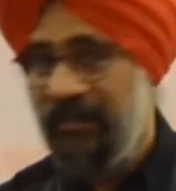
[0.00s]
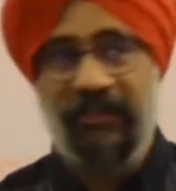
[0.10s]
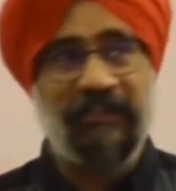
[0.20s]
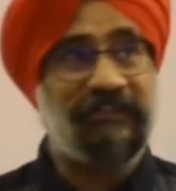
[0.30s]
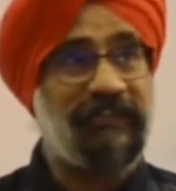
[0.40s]

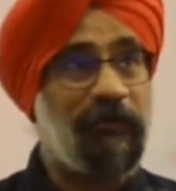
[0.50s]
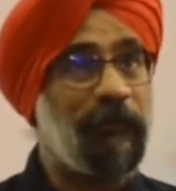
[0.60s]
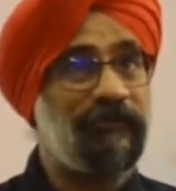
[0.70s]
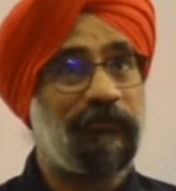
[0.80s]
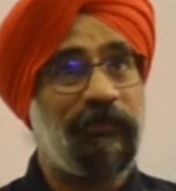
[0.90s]
He's the type of
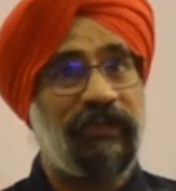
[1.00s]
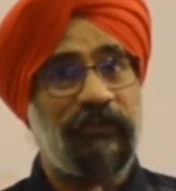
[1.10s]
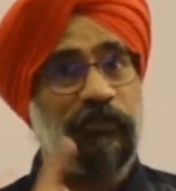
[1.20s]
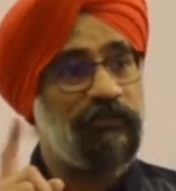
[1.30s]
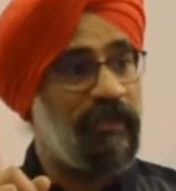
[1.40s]
person who
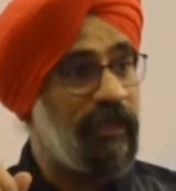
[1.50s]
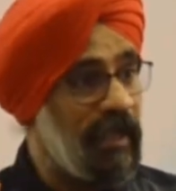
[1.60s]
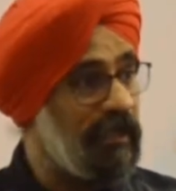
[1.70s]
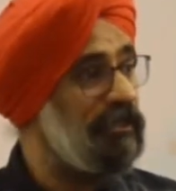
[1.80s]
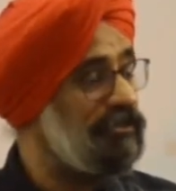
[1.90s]
doesn't use an air
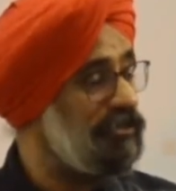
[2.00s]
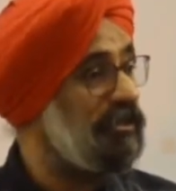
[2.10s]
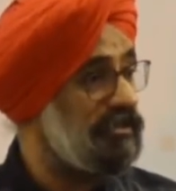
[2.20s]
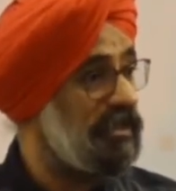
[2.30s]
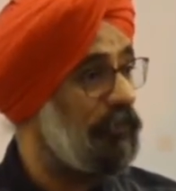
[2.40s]
conditioner in
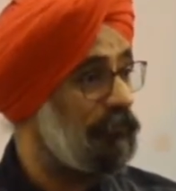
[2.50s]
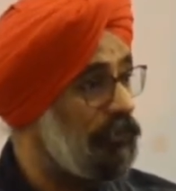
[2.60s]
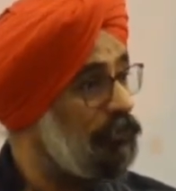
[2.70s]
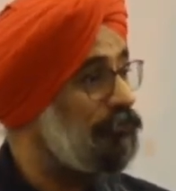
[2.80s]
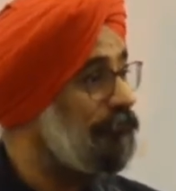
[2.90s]
his house. He
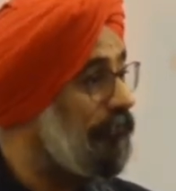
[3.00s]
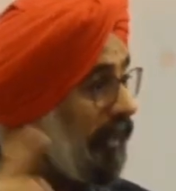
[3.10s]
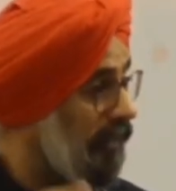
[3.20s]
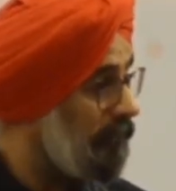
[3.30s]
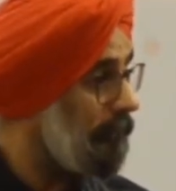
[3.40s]
uses
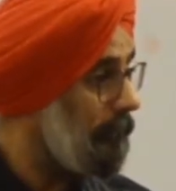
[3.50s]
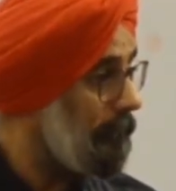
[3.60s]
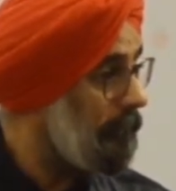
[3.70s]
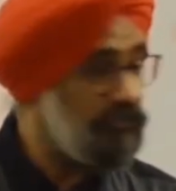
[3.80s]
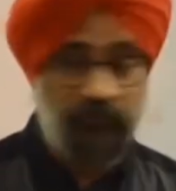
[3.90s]
fan.
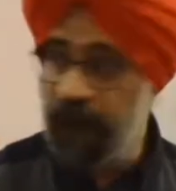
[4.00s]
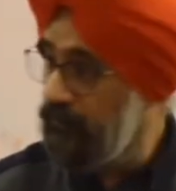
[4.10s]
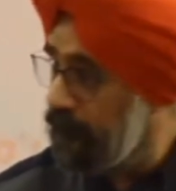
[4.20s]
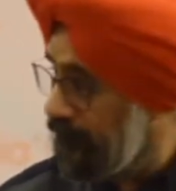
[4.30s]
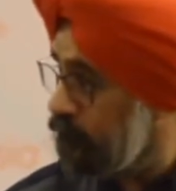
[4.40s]
He's a very
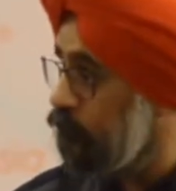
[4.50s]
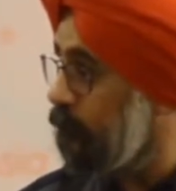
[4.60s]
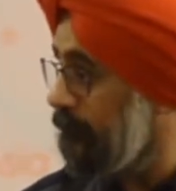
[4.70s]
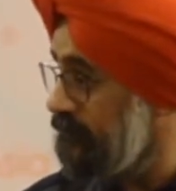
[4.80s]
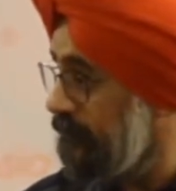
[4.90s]
well-to-do
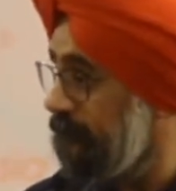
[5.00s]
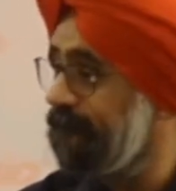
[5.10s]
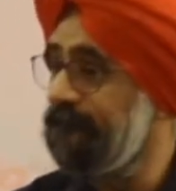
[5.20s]
person.